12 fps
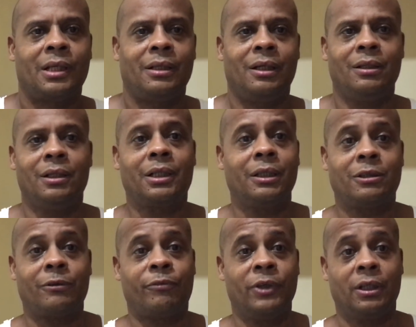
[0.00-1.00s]
They're looking
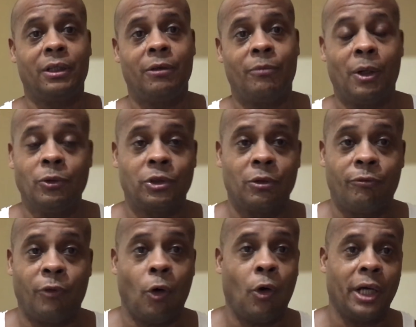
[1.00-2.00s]
to fill an emotional
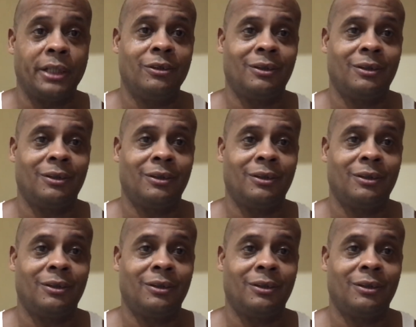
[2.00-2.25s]
void.